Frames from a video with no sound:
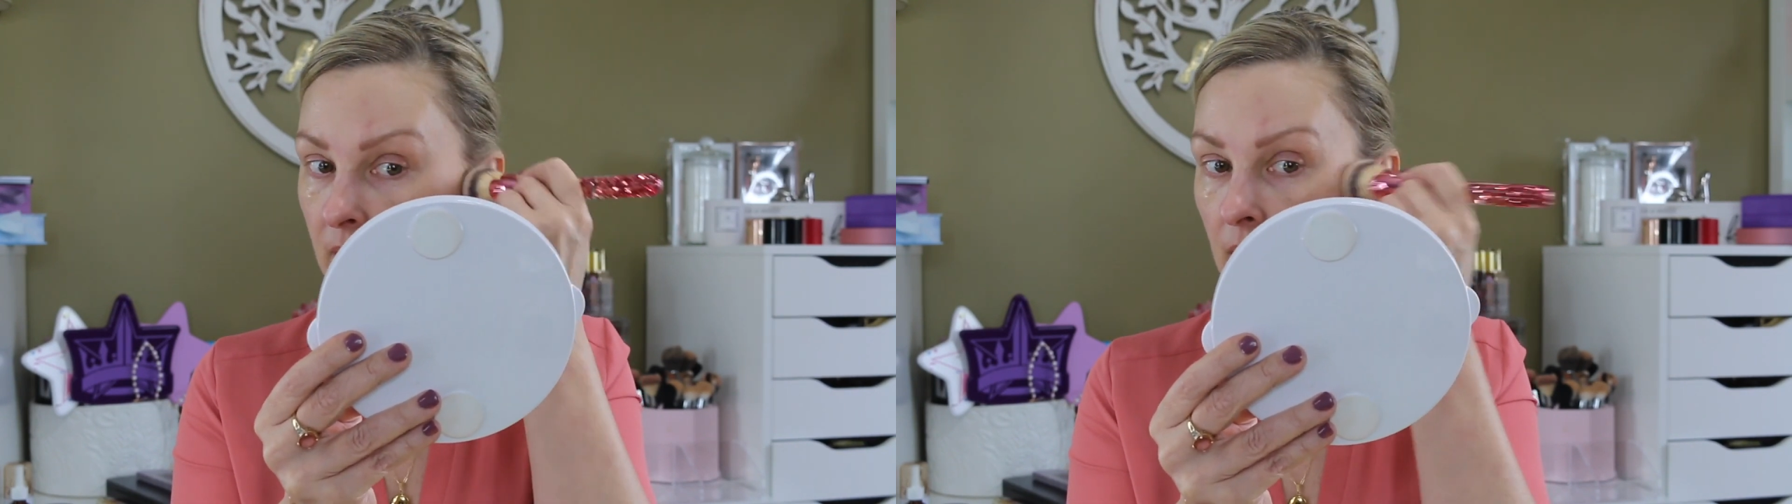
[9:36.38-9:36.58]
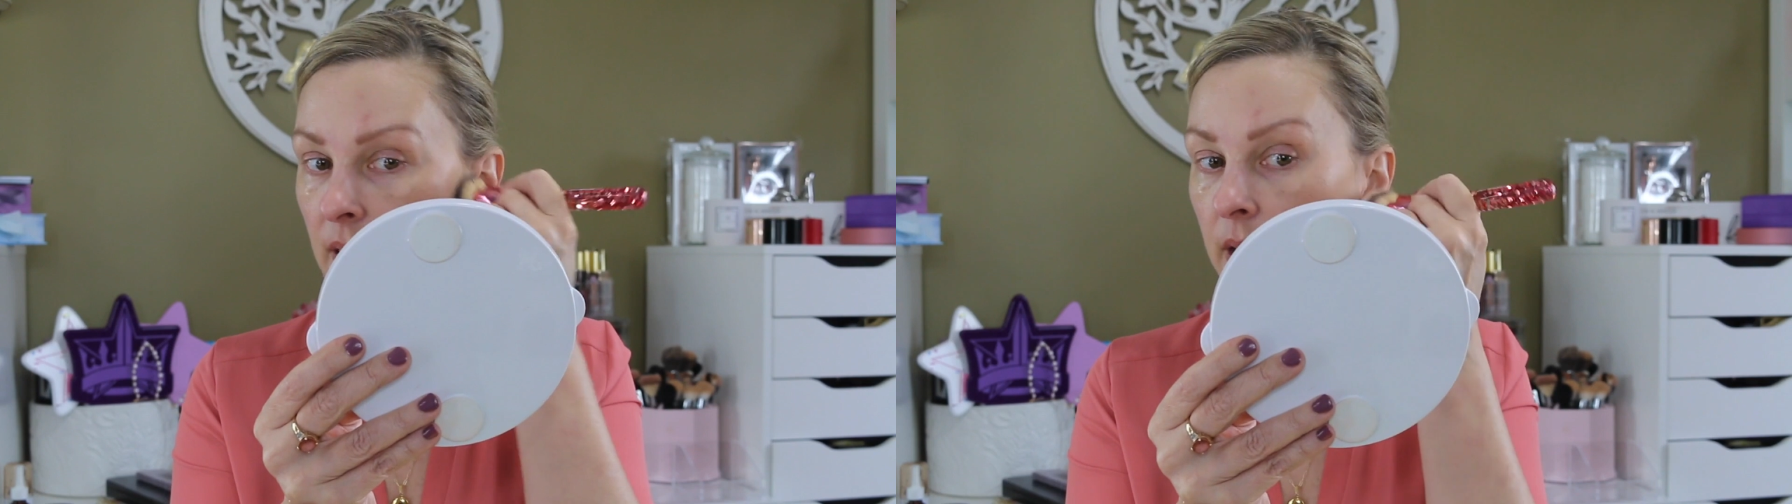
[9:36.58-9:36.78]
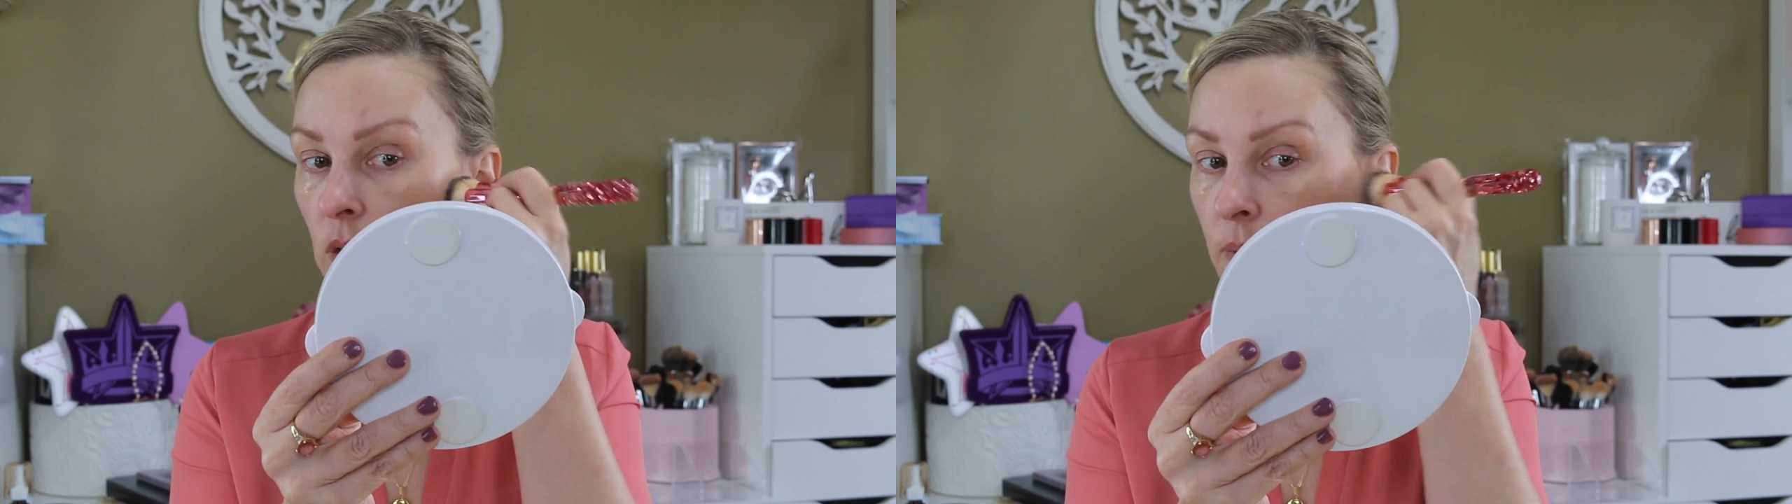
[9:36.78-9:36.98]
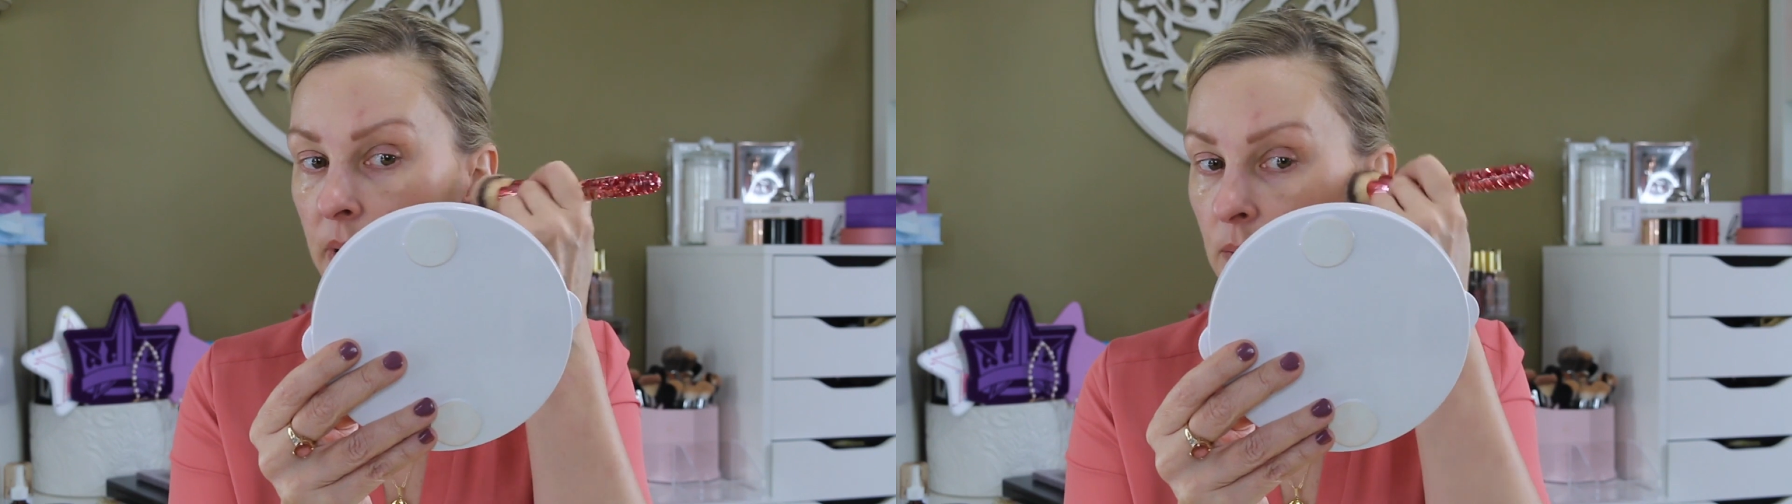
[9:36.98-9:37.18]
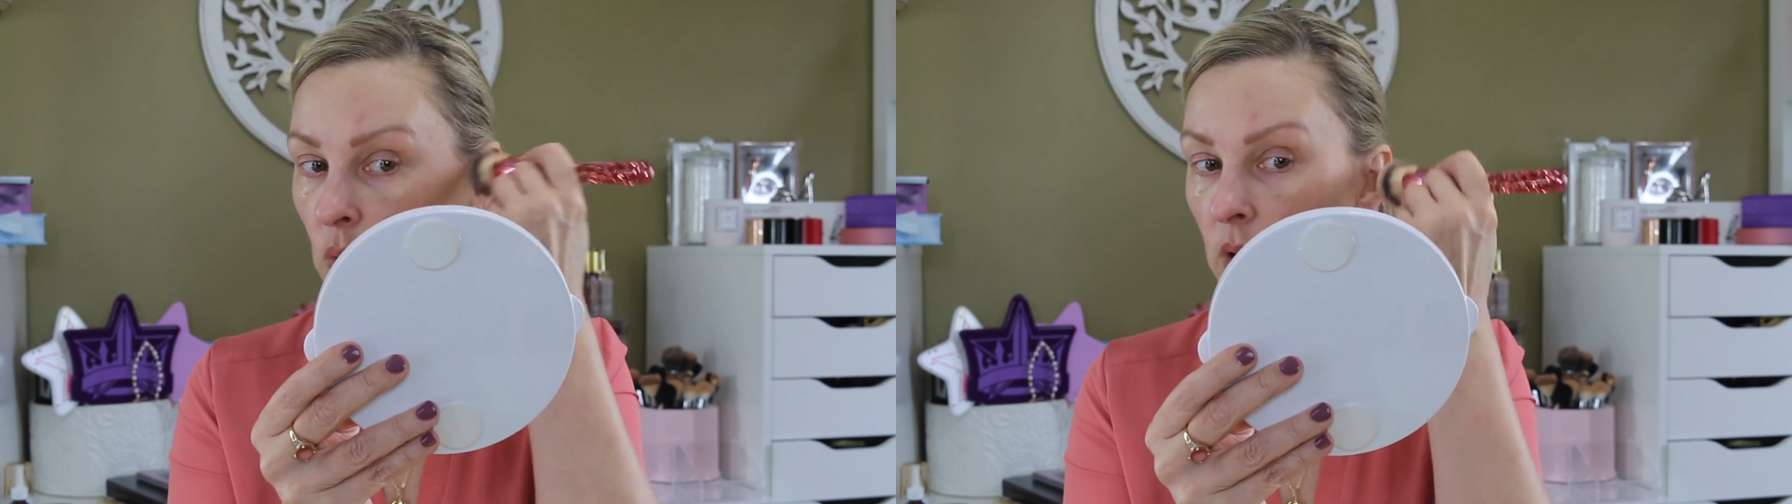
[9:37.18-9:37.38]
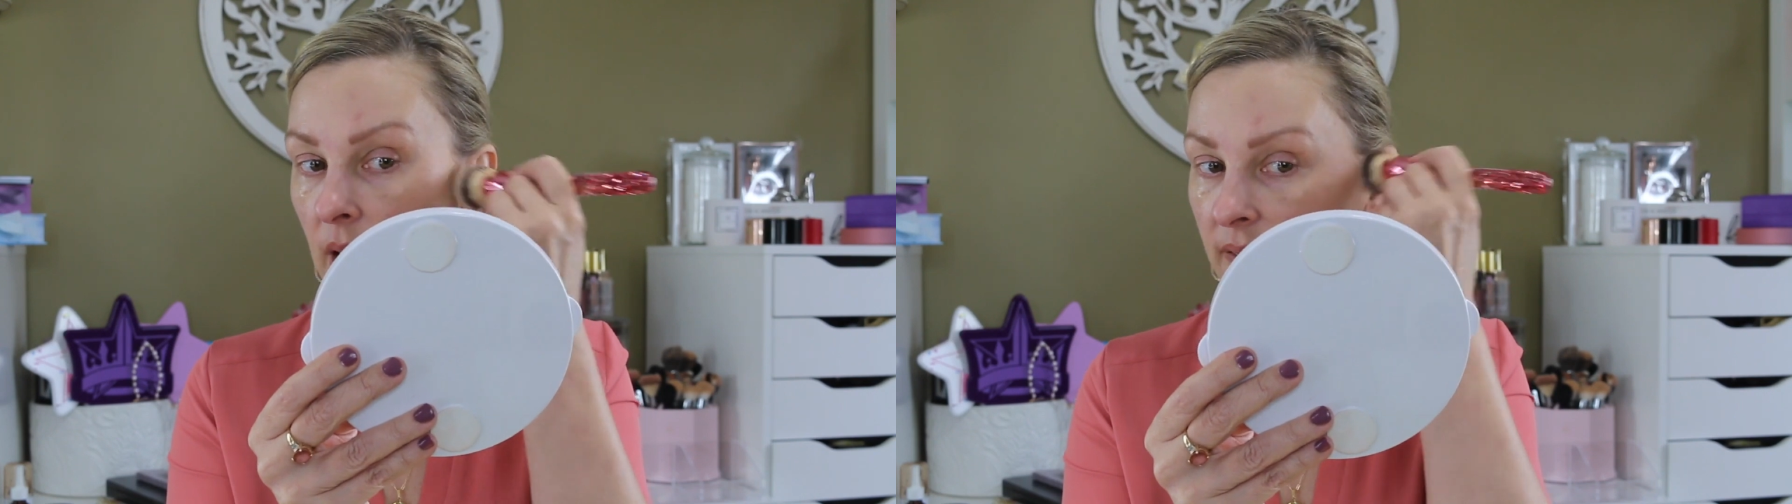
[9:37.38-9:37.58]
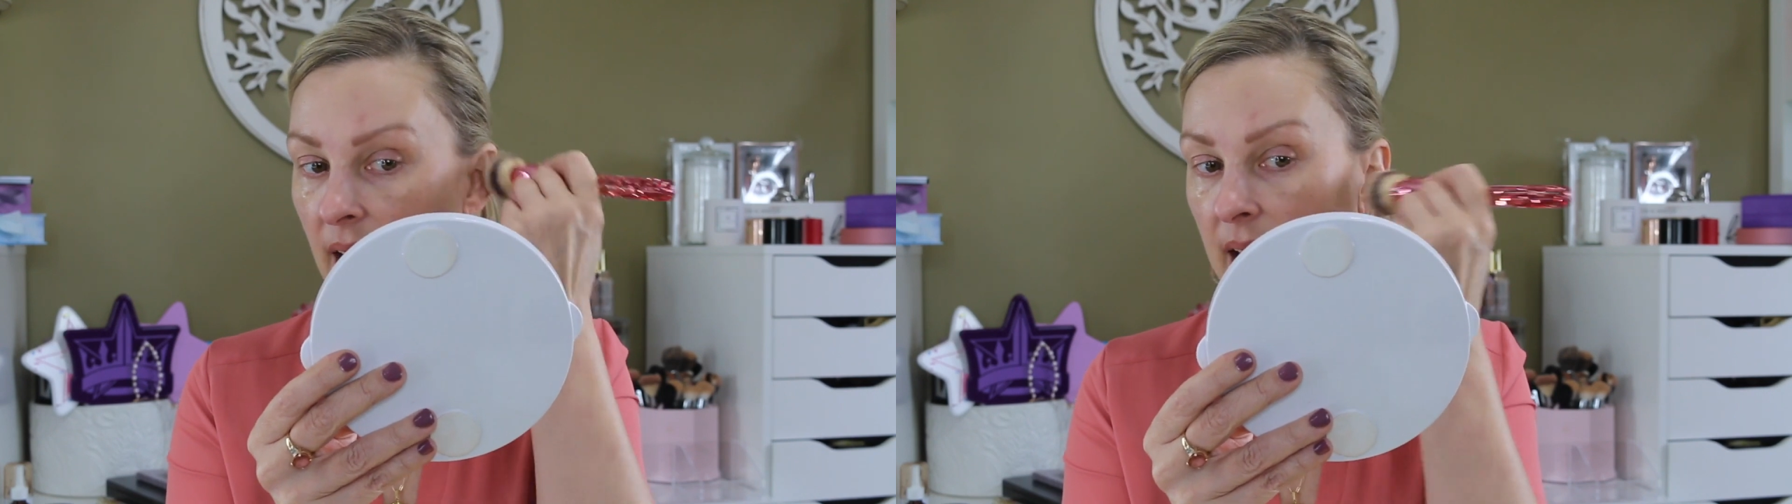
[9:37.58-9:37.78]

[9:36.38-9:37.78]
a little bit more of